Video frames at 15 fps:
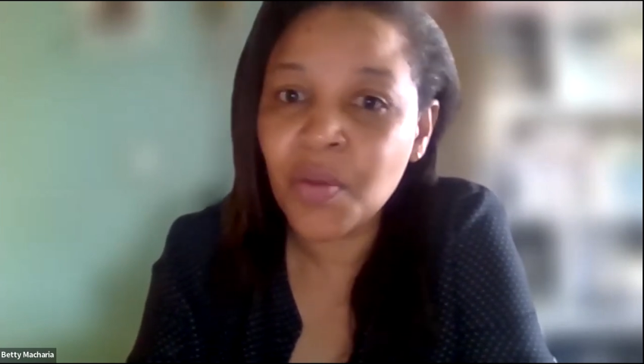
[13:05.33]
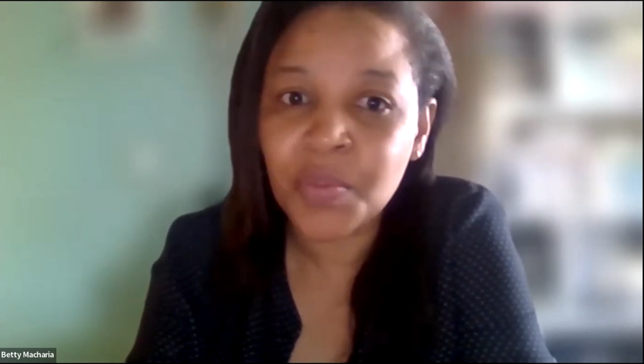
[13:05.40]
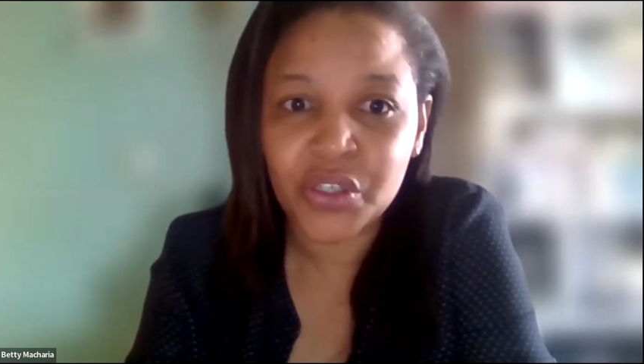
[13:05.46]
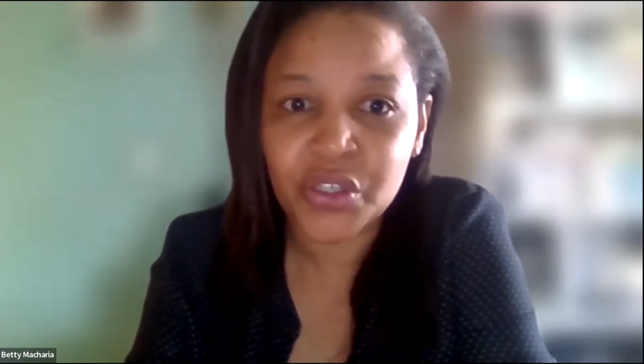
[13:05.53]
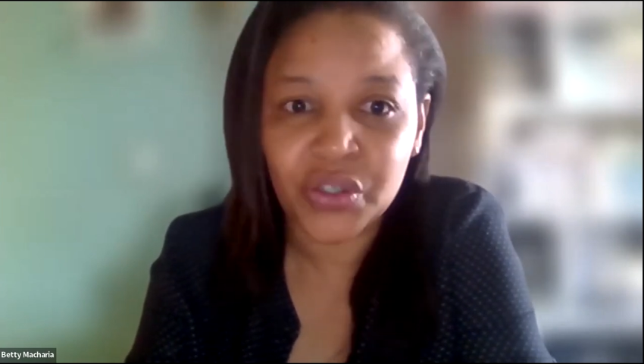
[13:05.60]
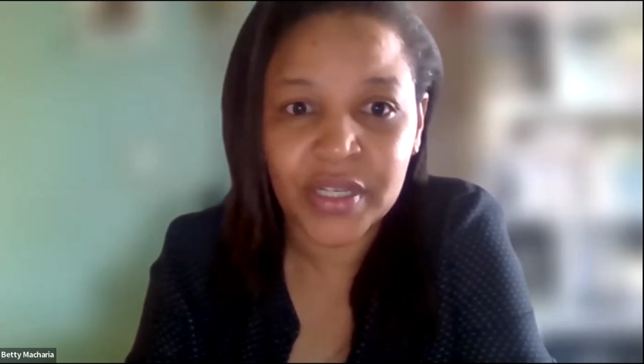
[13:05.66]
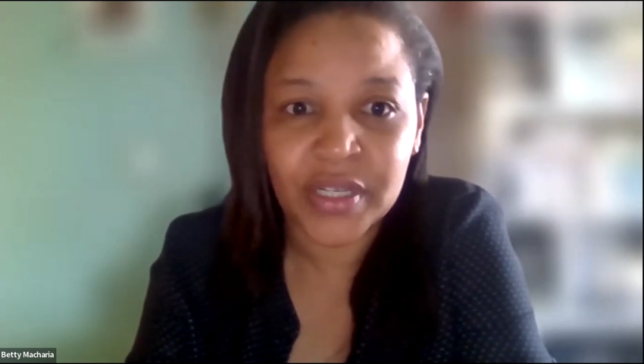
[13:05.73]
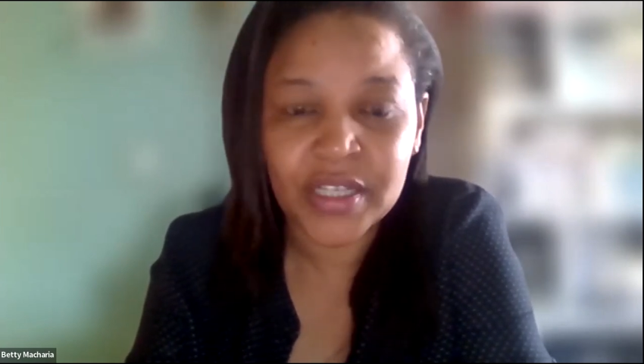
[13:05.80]

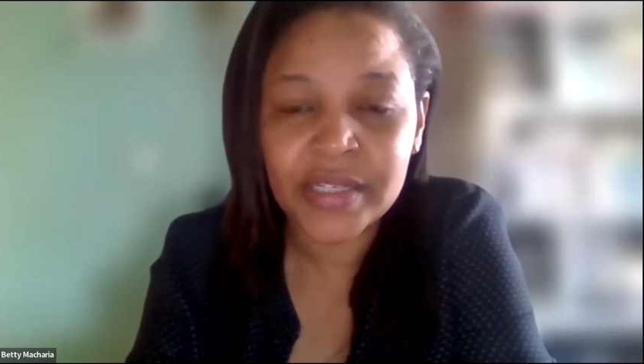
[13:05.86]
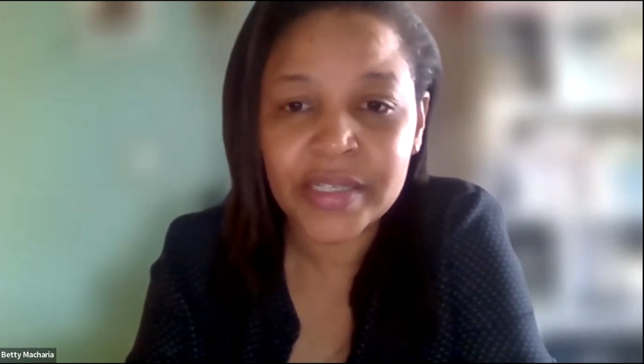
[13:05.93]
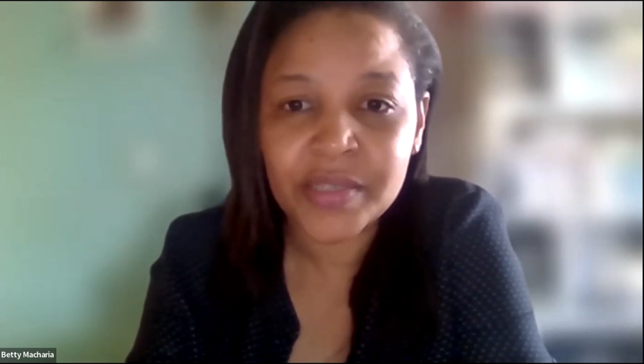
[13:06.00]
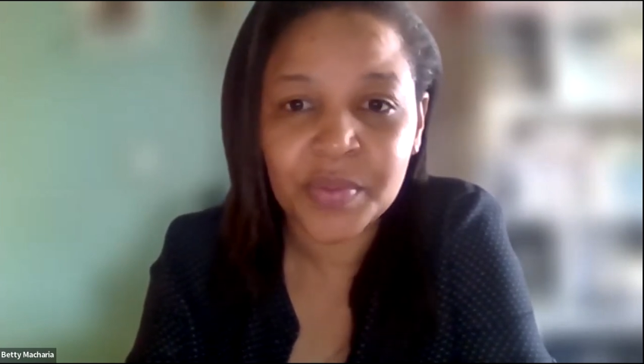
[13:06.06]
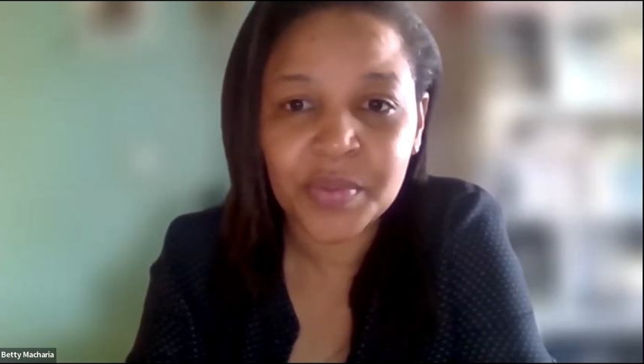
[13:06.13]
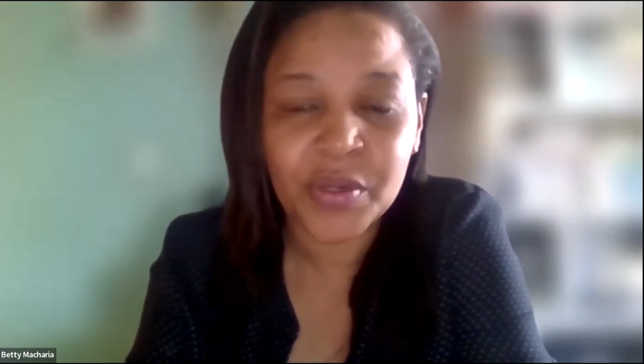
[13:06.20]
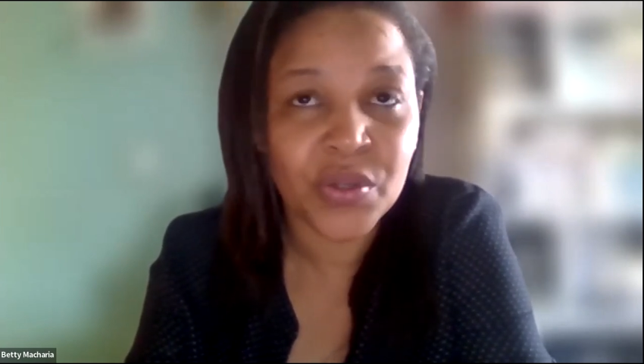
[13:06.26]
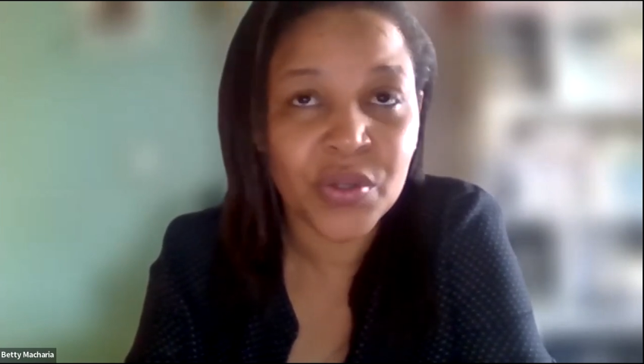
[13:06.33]

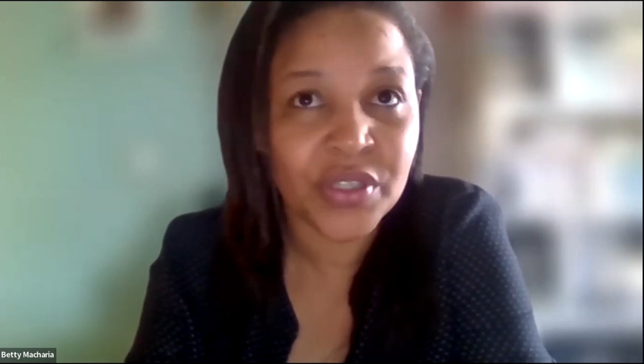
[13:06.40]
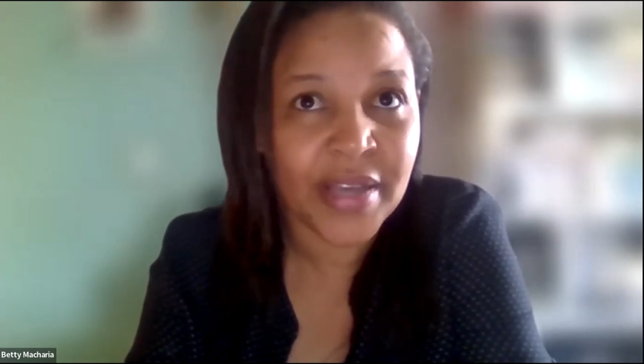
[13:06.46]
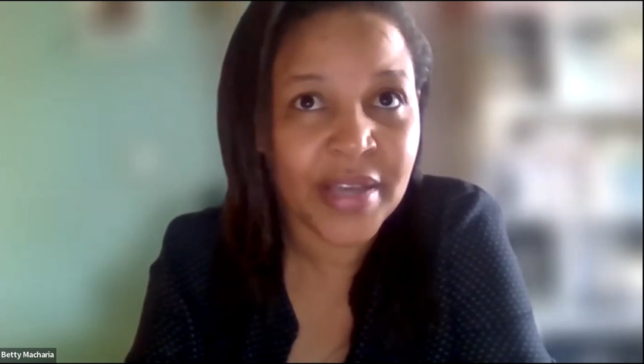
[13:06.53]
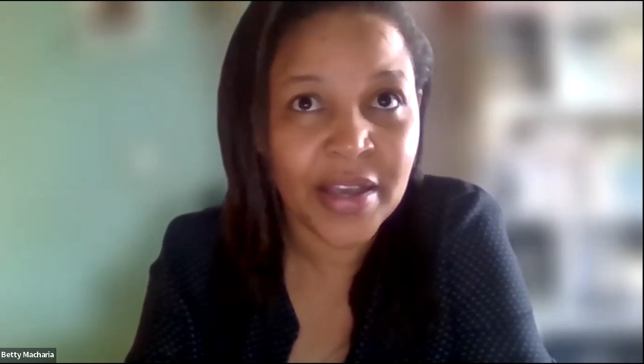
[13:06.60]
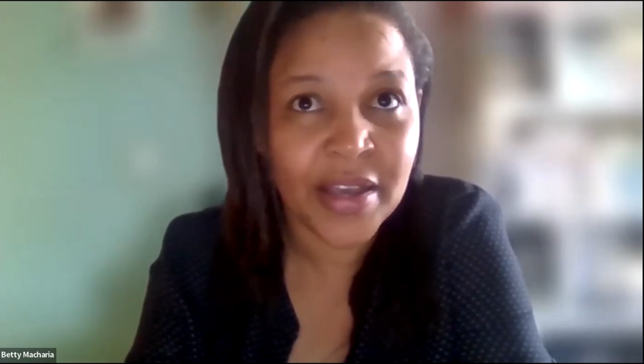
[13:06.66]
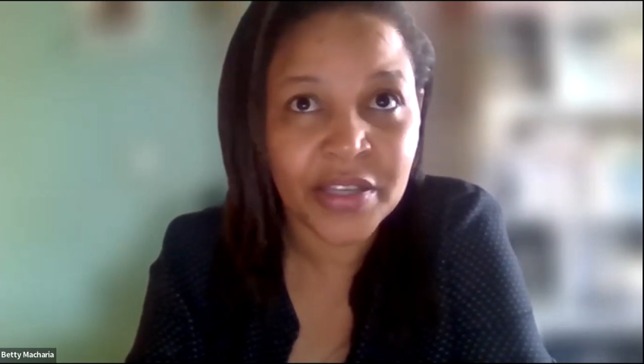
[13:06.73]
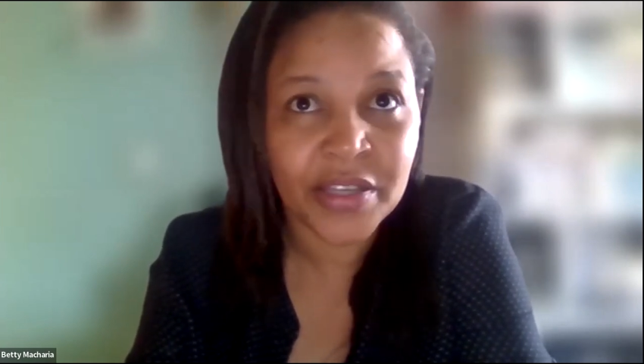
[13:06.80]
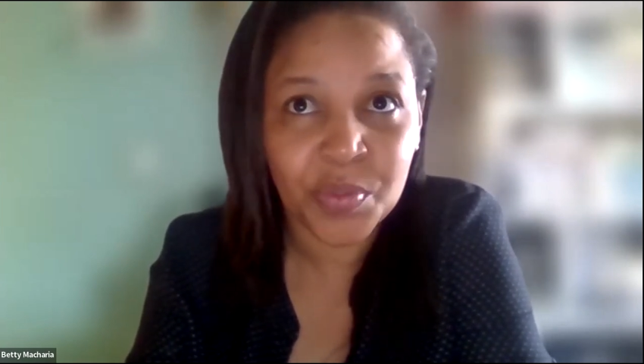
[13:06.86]
opportunities because
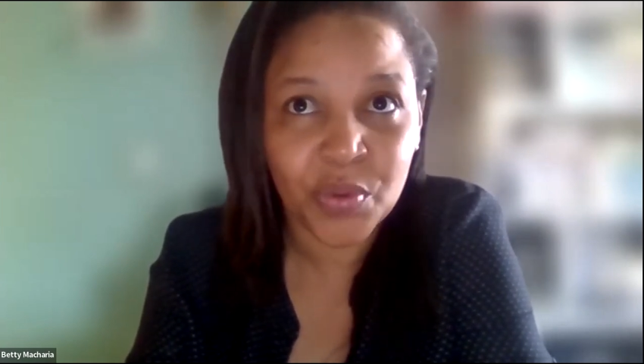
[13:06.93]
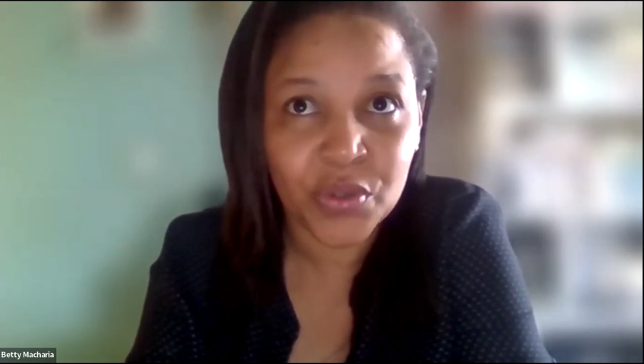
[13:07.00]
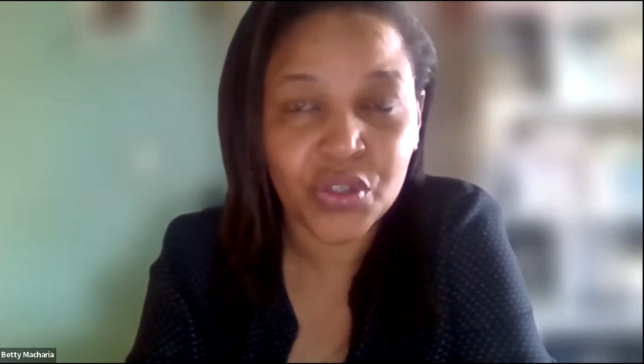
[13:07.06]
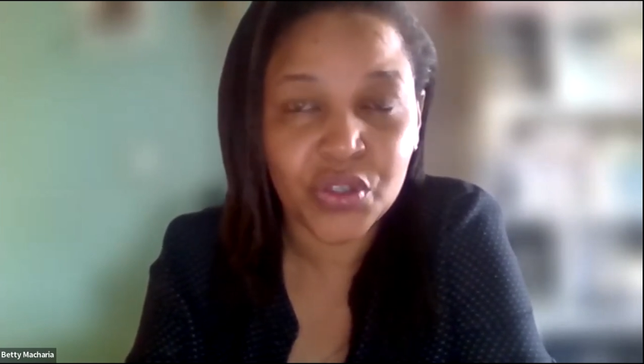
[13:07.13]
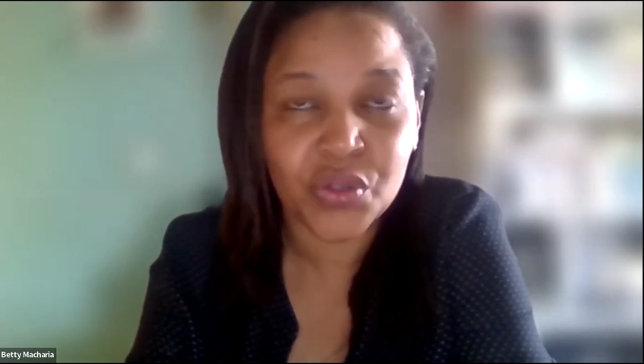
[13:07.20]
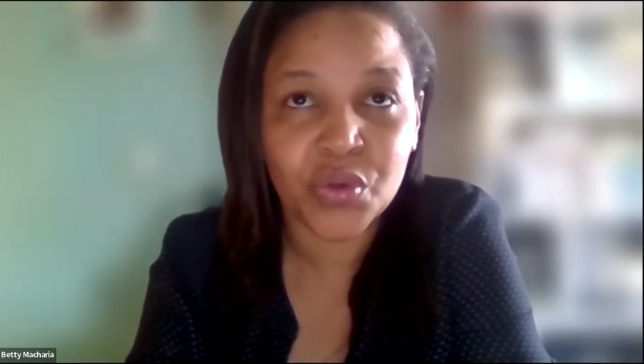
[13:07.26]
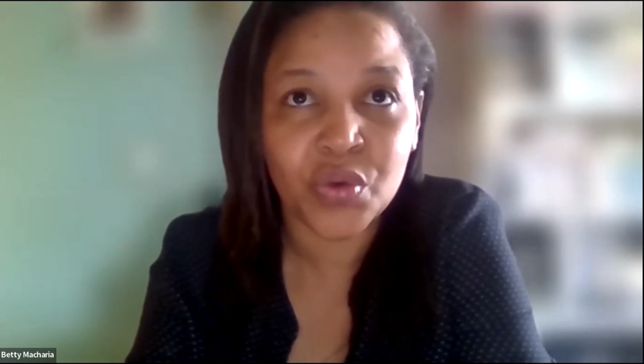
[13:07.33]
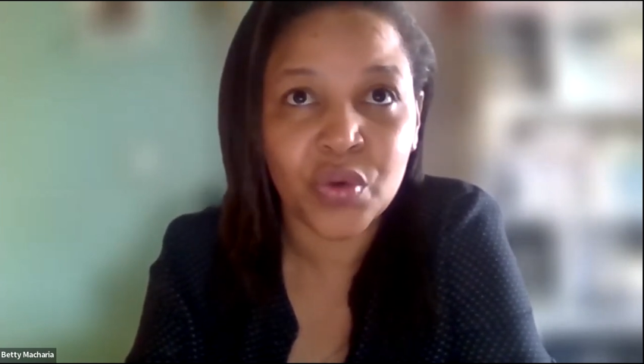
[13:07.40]
they are
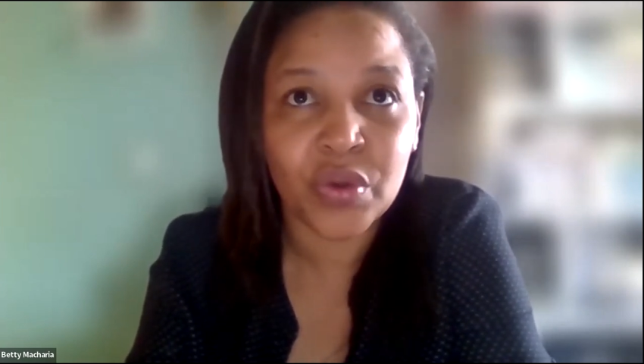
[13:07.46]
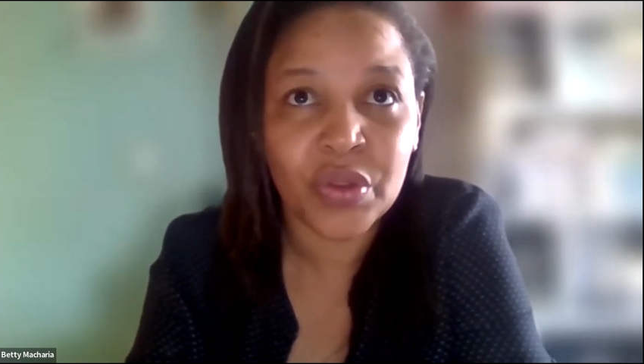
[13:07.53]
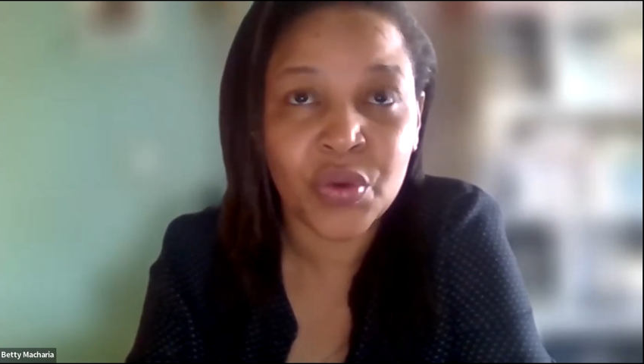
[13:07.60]
exposed to